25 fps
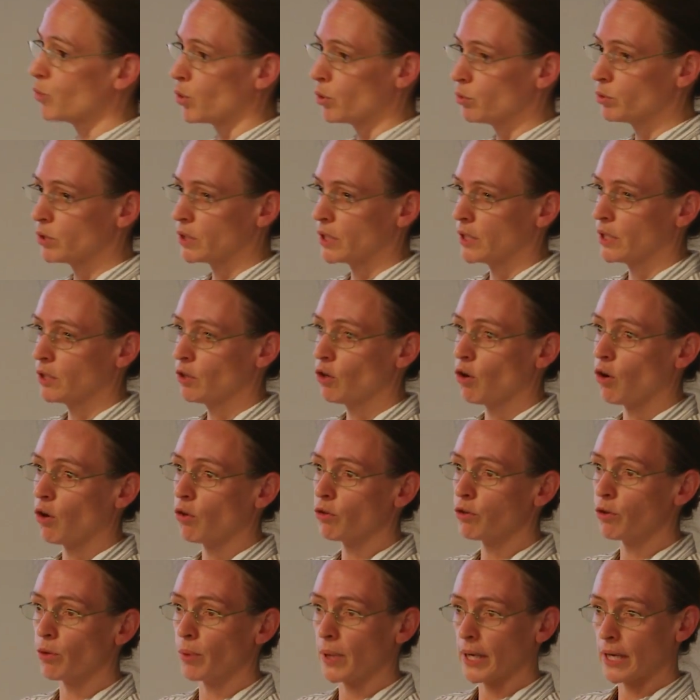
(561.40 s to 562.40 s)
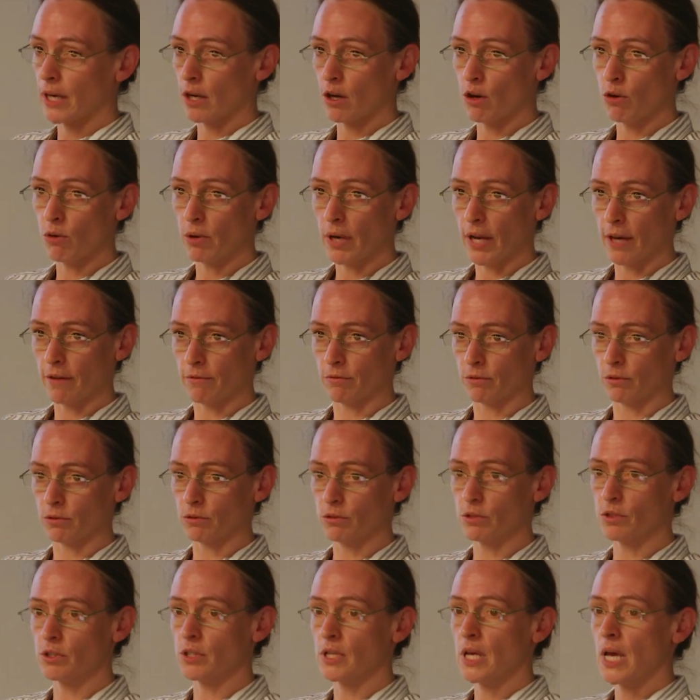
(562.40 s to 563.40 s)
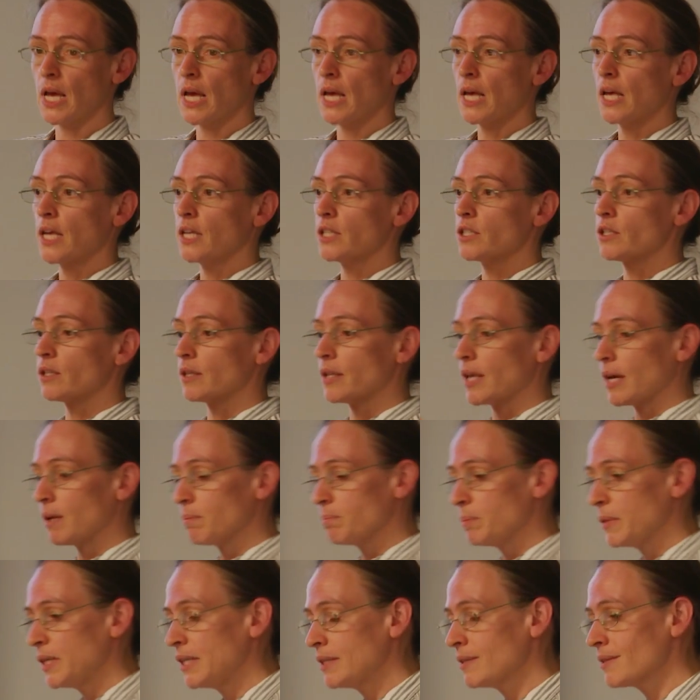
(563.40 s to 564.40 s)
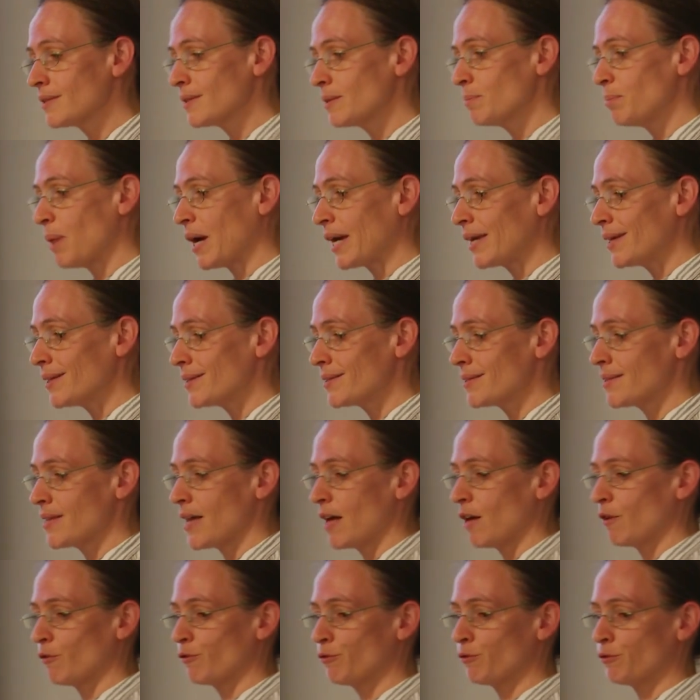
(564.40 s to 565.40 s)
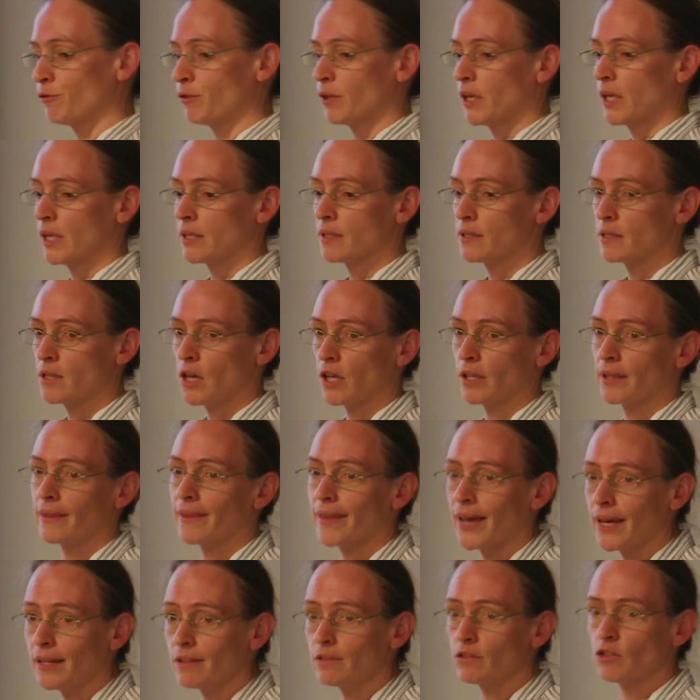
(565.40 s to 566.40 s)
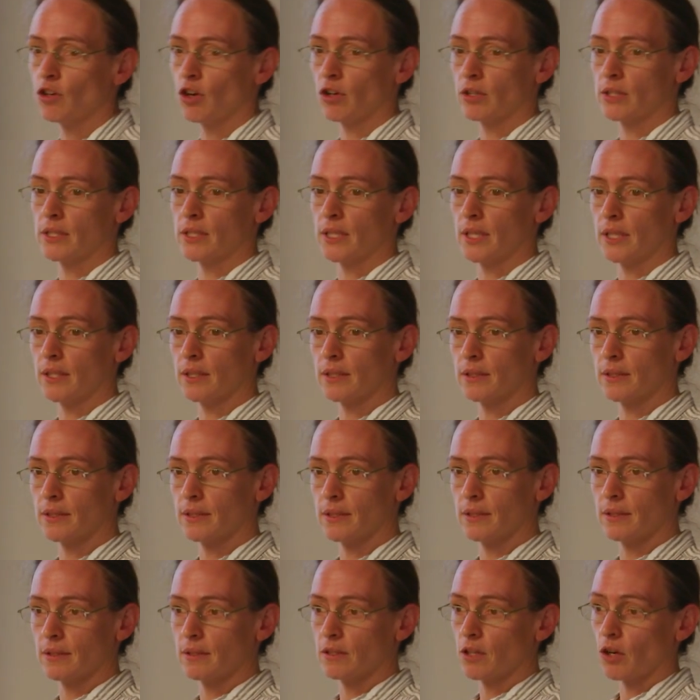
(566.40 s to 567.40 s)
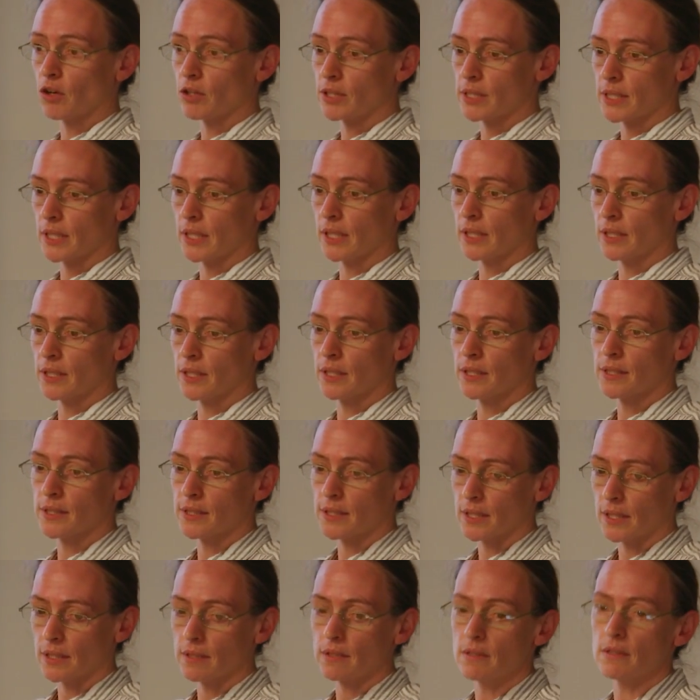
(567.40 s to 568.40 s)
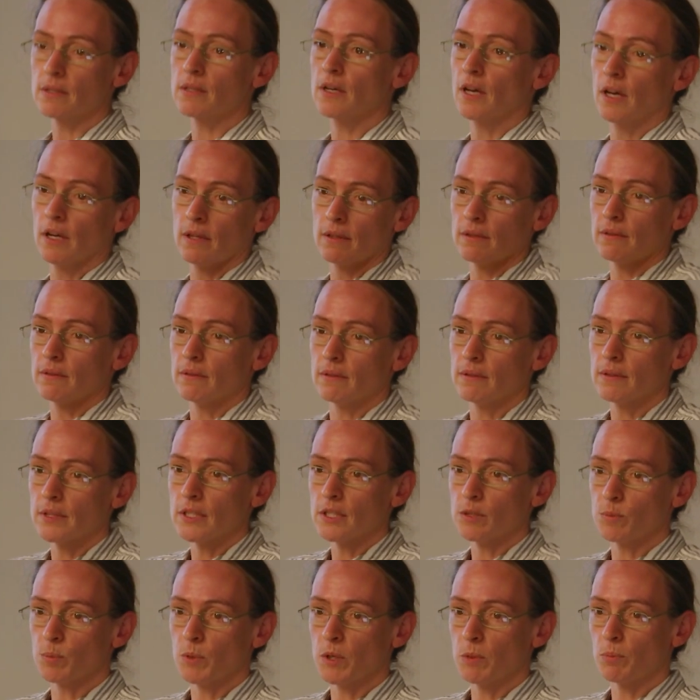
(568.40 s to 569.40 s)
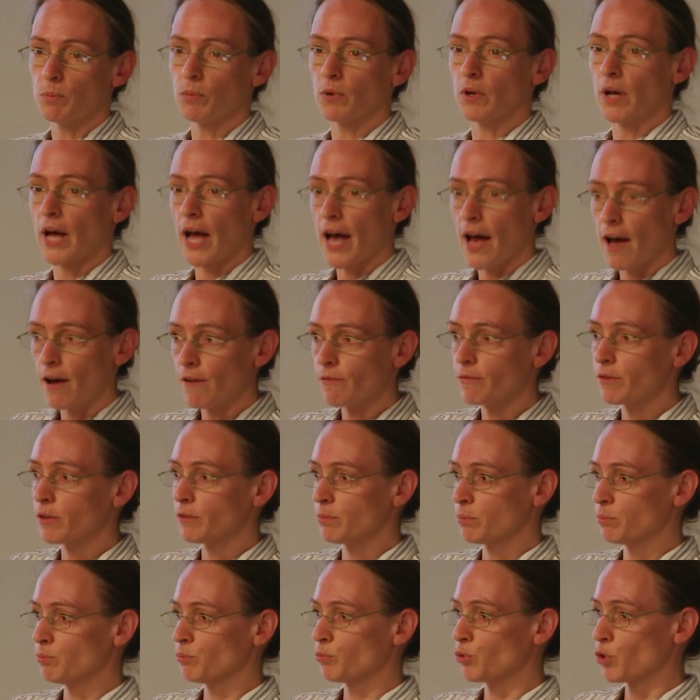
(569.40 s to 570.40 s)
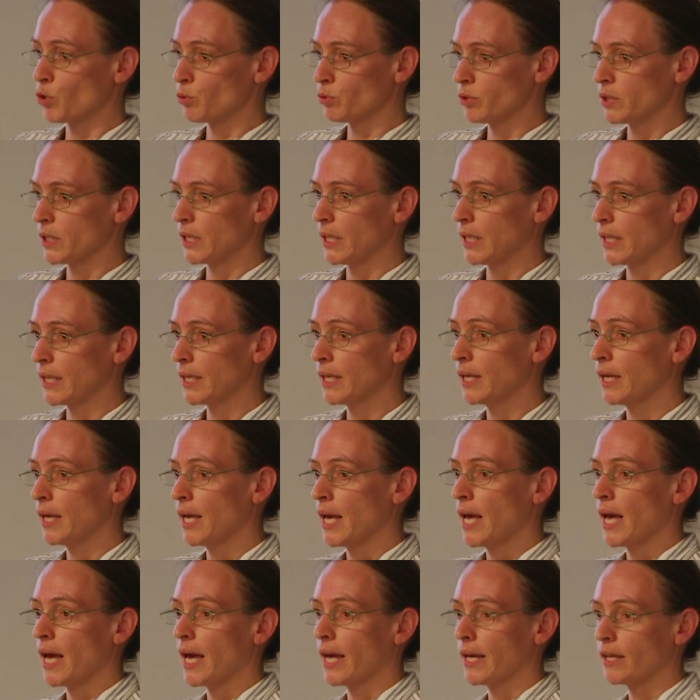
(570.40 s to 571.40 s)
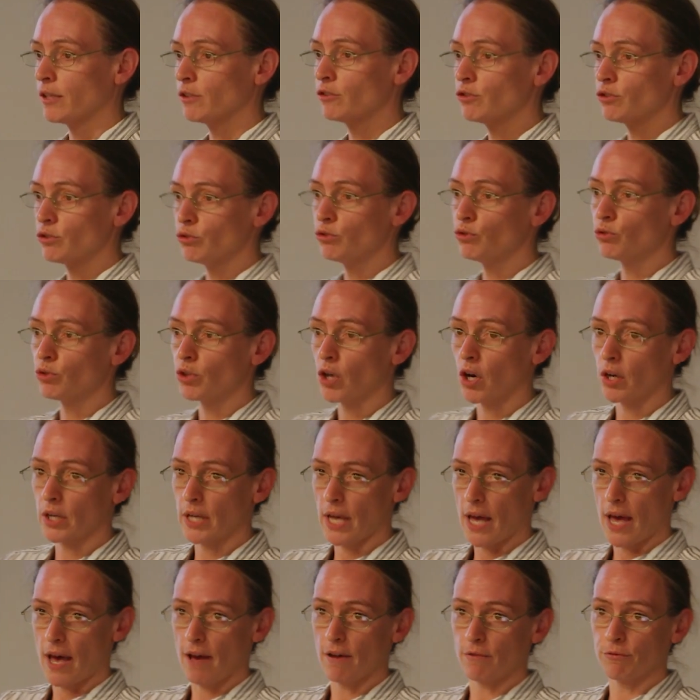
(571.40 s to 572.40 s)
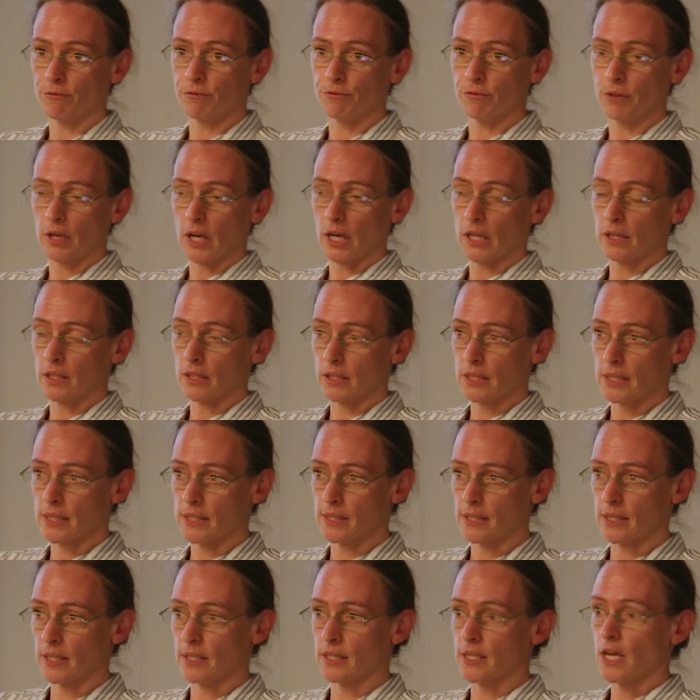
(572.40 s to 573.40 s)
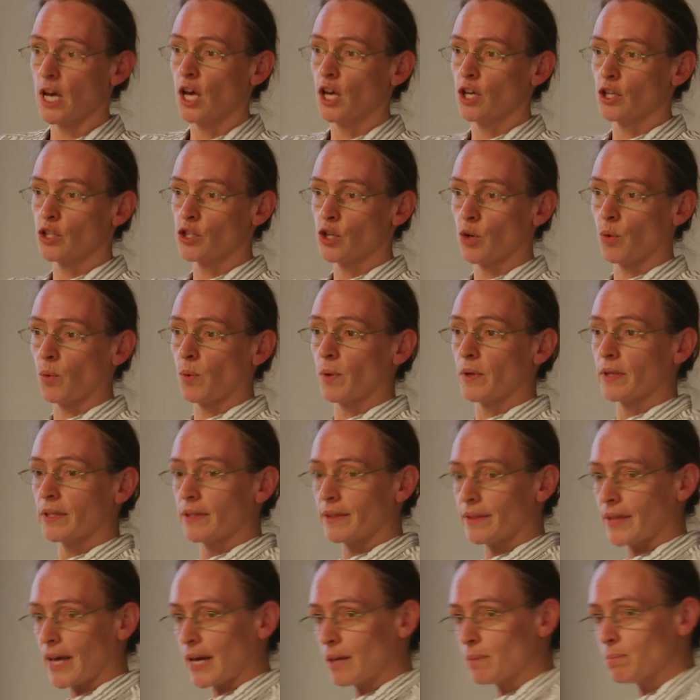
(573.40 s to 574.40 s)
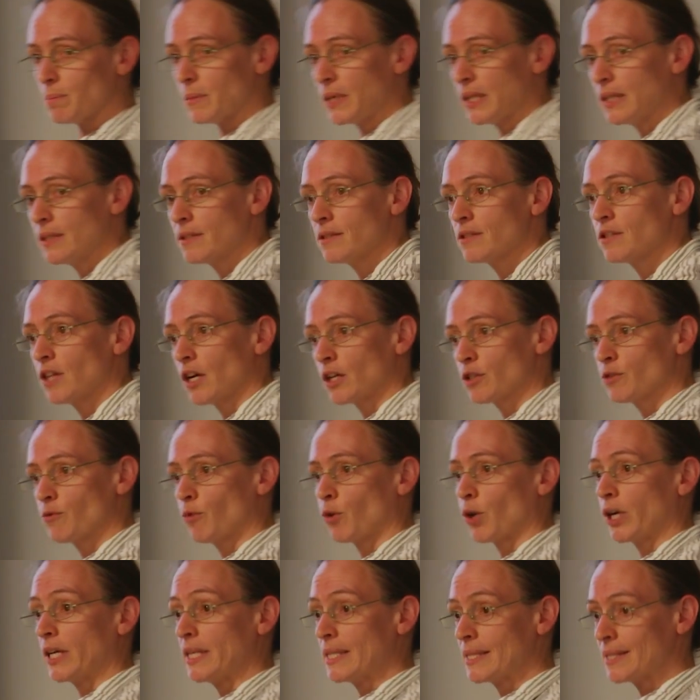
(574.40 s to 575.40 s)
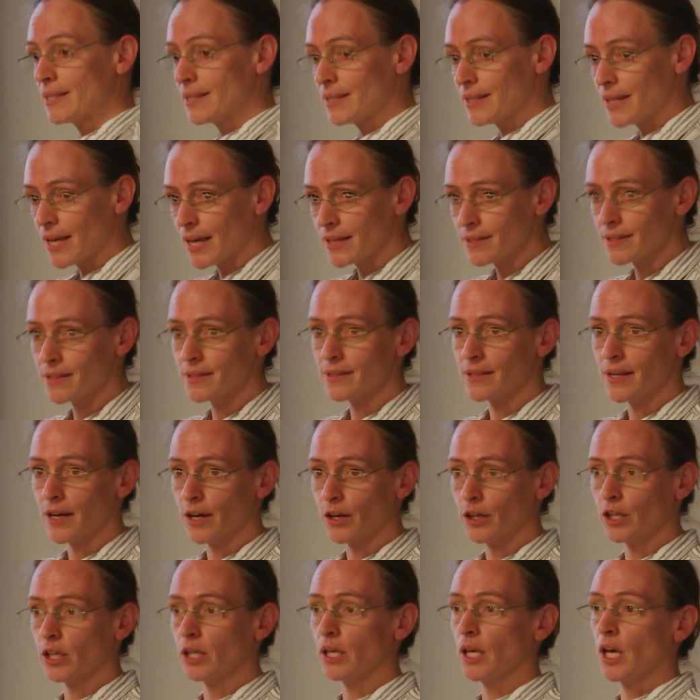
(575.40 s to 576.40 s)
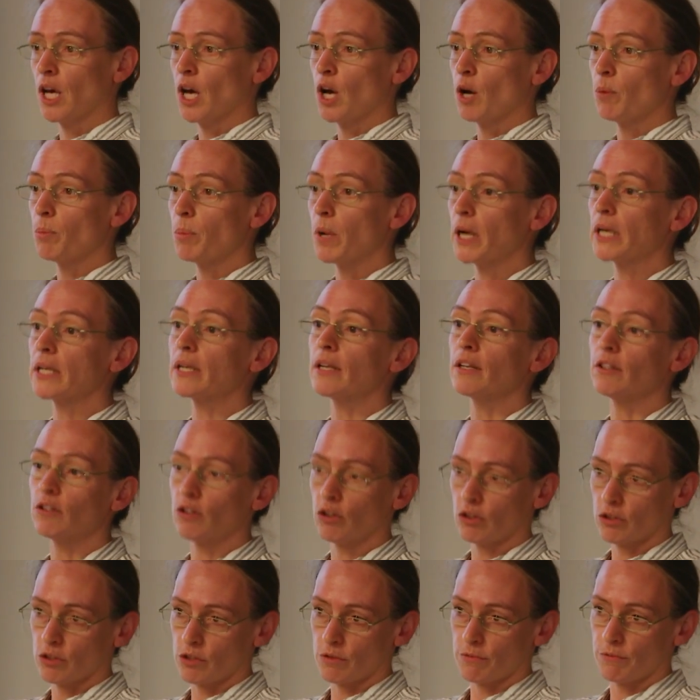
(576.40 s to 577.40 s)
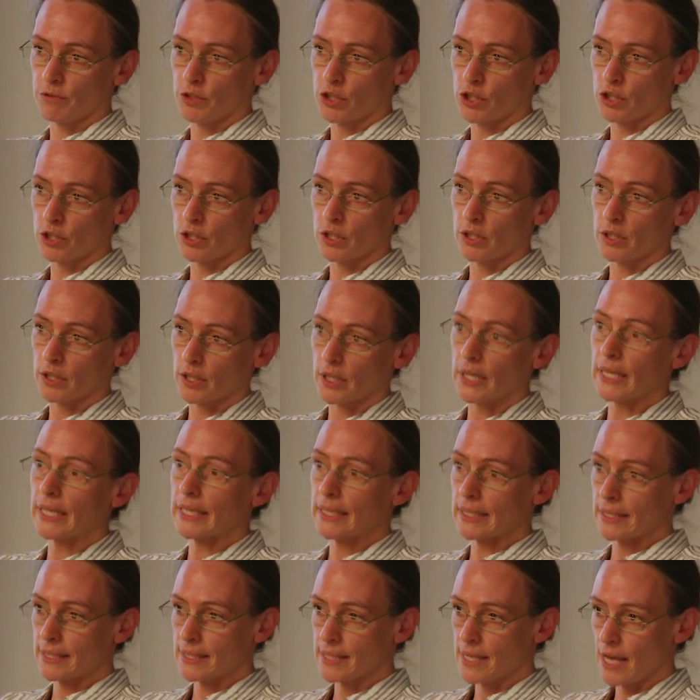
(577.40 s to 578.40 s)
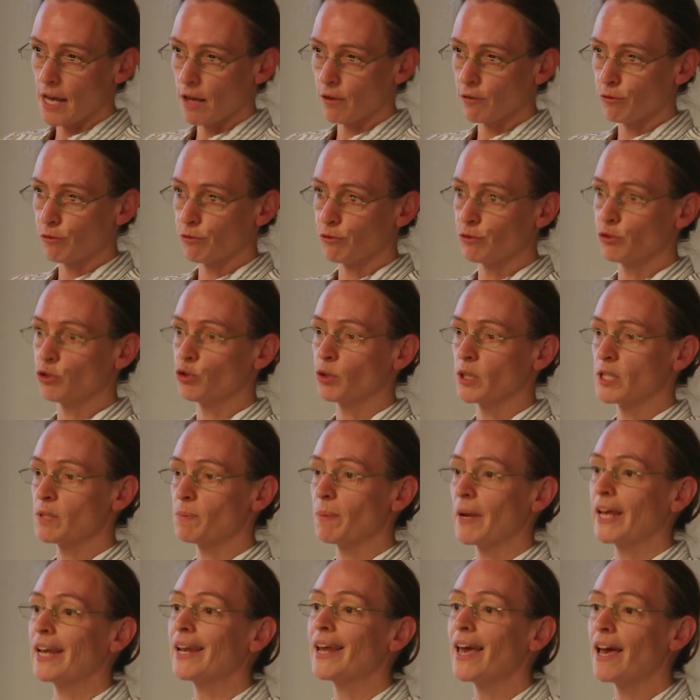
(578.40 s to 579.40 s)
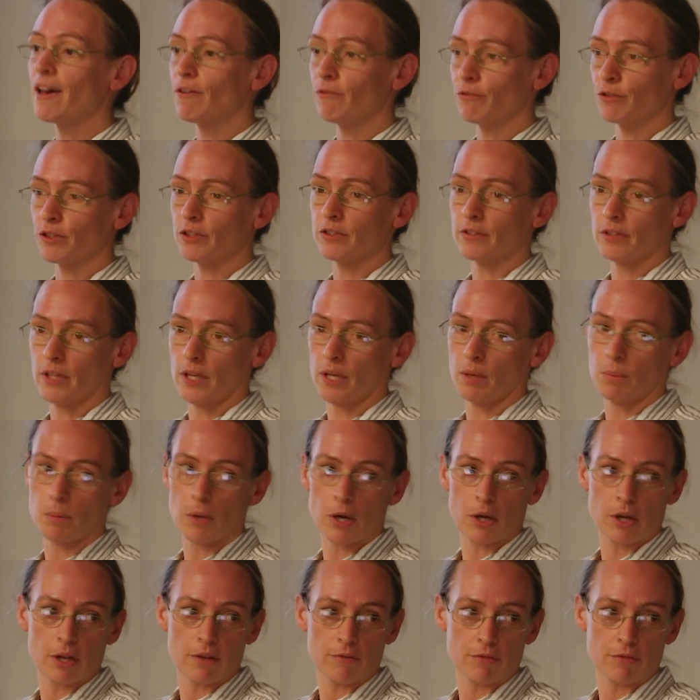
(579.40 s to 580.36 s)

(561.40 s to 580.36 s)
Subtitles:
protein, although at low levels. So that means by itself it's not that toxic, since these people have the protein and do not have the disease. So that means DUX4 is necessary, but not sufficient in itself to explain everything about